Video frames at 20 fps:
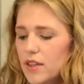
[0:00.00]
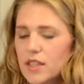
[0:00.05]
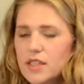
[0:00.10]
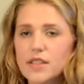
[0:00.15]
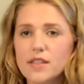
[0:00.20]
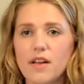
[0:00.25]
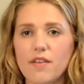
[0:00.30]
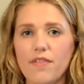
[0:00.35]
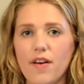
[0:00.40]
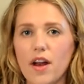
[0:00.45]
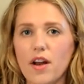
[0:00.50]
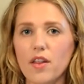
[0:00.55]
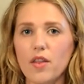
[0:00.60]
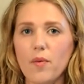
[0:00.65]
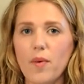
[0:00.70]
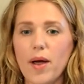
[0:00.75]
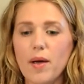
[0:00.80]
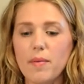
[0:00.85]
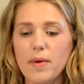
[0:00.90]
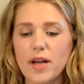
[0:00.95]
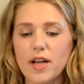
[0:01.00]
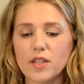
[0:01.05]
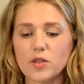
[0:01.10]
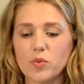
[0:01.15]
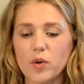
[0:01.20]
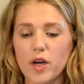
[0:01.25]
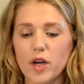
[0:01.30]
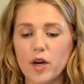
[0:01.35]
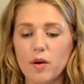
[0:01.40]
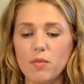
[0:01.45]
this stuff out of the way because
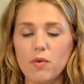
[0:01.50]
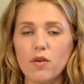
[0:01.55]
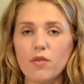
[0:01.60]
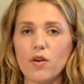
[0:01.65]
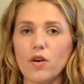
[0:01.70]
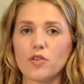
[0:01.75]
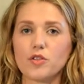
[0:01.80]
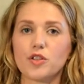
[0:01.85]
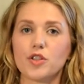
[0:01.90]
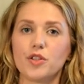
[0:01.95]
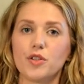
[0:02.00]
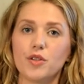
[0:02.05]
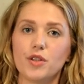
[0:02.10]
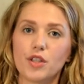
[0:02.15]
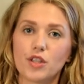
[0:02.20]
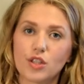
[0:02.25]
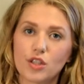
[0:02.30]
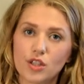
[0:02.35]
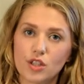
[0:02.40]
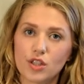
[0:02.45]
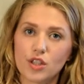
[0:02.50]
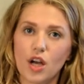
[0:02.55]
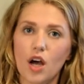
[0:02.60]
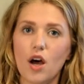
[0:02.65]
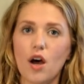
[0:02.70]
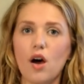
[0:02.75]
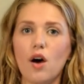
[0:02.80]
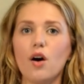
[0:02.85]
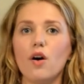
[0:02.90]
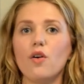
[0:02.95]
we're going to move over to the
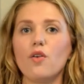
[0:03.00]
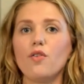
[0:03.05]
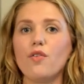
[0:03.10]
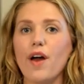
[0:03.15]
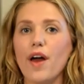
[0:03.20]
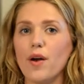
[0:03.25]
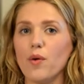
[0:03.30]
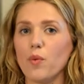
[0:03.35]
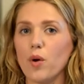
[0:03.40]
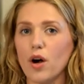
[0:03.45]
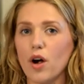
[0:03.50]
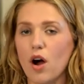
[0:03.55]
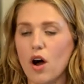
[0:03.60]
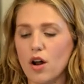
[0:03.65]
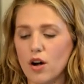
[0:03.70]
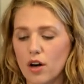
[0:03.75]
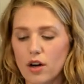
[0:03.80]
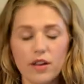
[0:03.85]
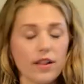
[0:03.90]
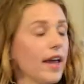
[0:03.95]
stove and work on our